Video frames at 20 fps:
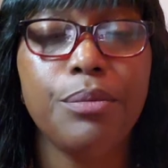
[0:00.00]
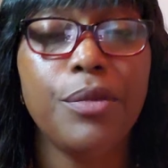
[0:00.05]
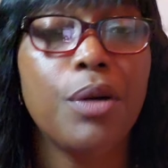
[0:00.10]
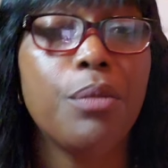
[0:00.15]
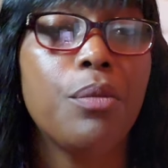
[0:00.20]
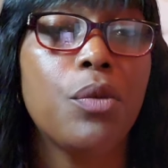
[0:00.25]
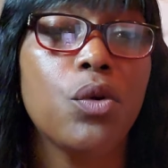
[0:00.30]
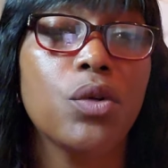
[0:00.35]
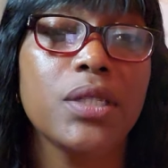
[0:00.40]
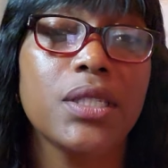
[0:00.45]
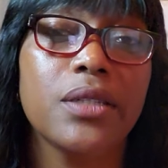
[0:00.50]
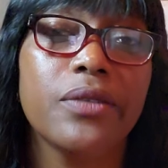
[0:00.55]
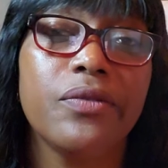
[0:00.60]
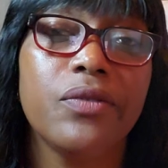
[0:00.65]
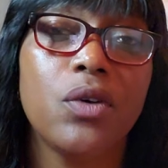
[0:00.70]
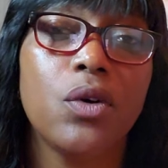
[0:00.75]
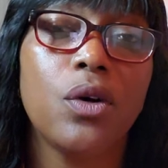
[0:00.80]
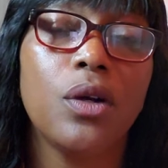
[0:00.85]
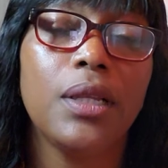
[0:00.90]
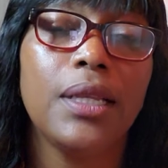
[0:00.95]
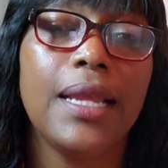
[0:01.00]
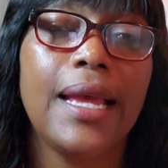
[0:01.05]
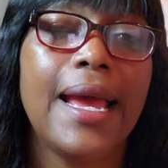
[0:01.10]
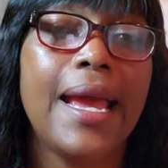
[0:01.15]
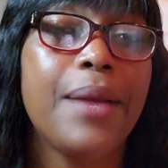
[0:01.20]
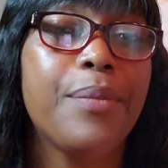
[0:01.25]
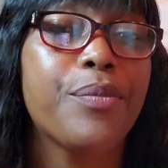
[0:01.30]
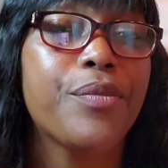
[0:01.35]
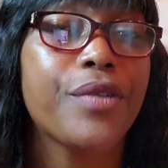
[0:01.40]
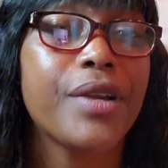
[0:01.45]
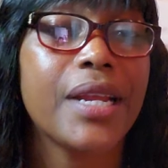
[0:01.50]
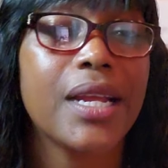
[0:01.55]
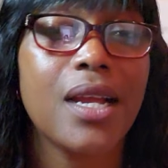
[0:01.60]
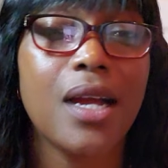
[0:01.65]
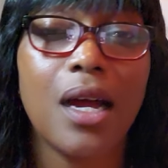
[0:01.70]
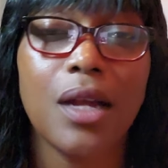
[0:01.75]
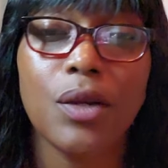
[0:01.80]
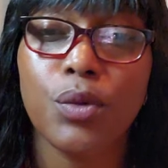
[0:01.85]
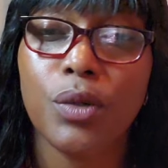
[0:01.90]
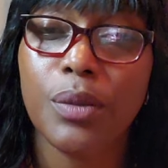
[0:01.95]
but most of all, I pray
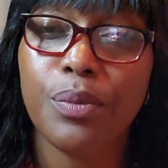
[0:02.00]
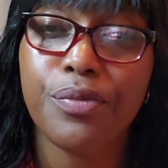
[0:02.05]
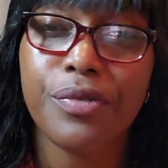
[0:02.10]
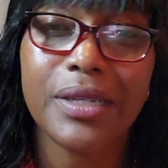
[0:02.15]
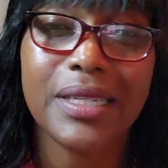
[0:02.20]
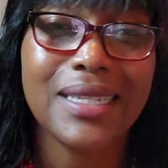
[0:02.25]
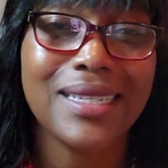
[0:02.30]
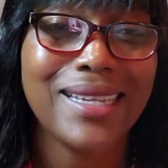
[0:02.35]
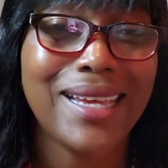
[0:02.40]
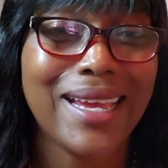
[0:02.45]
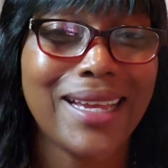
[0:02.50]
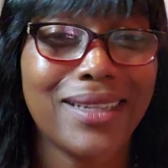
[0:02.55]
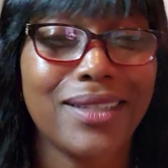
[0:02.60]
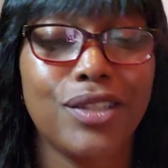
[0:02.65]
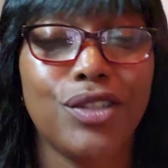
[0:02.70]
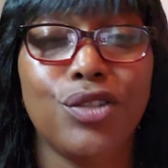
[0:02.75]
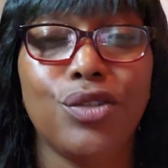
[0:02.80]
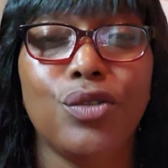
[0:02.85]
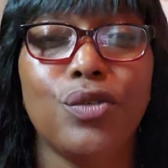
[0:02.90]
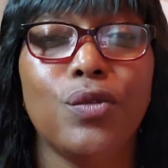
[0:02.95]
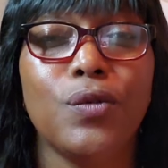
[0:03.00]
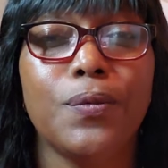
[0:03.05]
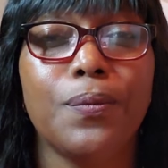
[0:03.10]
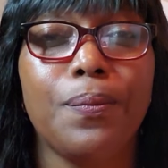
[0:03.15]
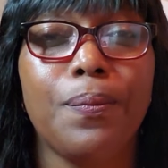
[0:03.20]
God will protect you.